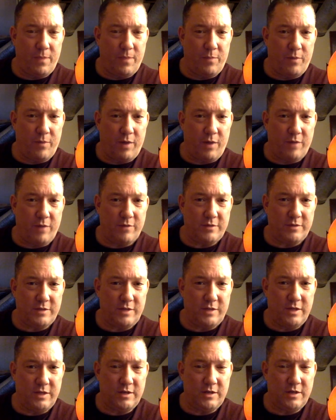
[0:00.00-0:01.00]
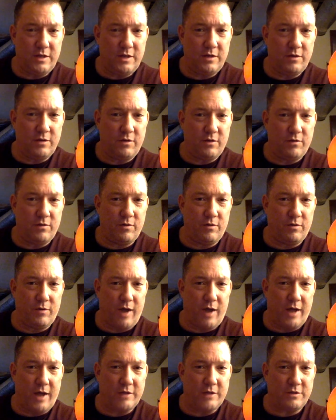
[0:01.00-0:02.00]
privacy, and don't
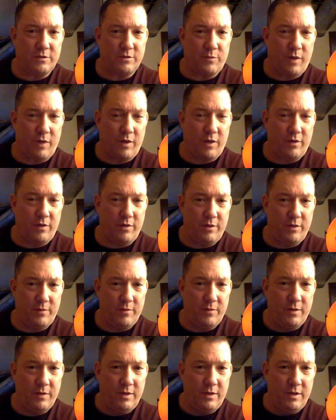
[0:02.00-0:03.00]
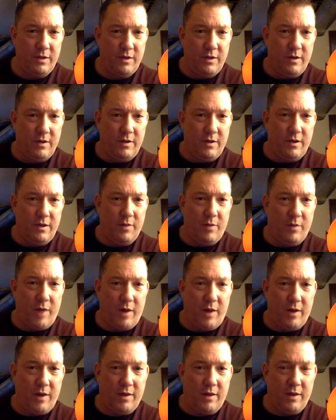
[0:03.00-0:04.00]
harass or bother them
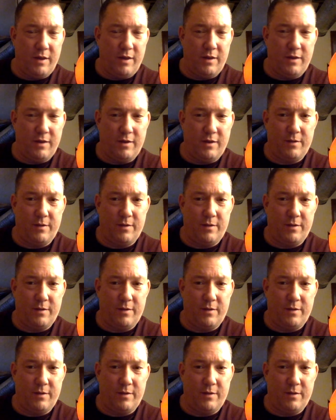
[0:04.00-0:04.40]
about it. And